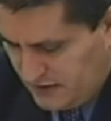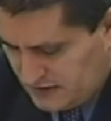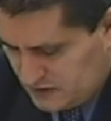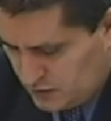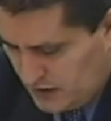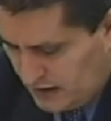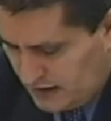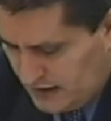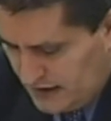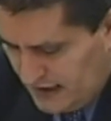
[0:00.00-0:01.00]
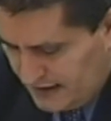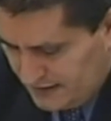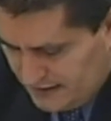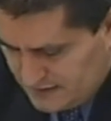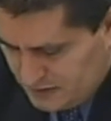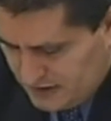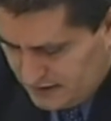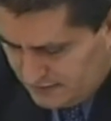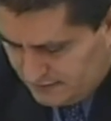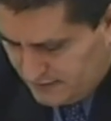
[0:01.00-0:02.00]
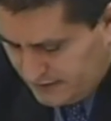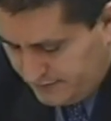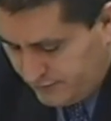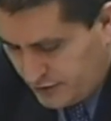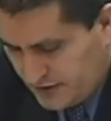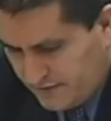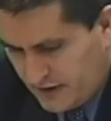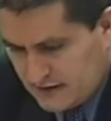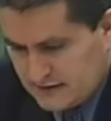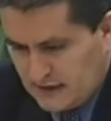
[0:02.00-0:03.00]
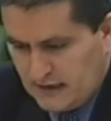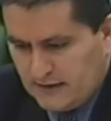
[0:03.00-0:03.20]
fears as well. And as being foreign affairs,